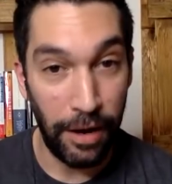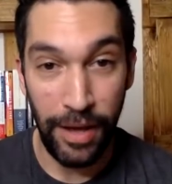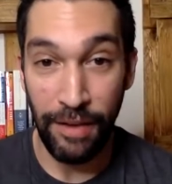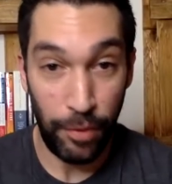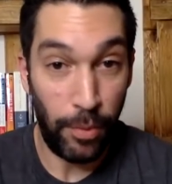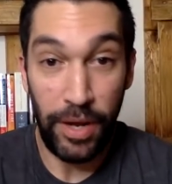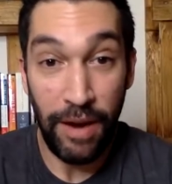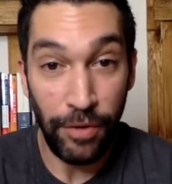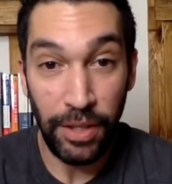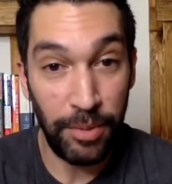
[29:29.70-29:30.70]
everyone,
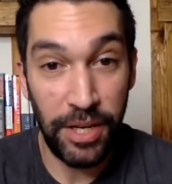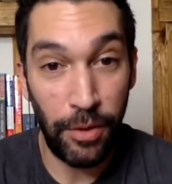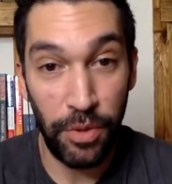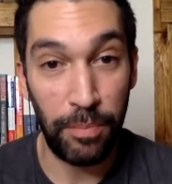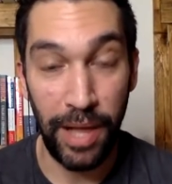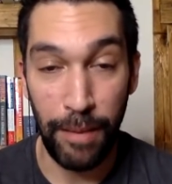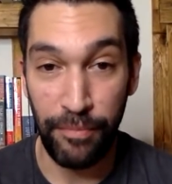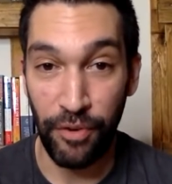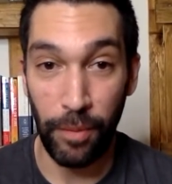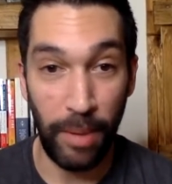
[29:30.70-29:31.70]
every libertarian with a platform.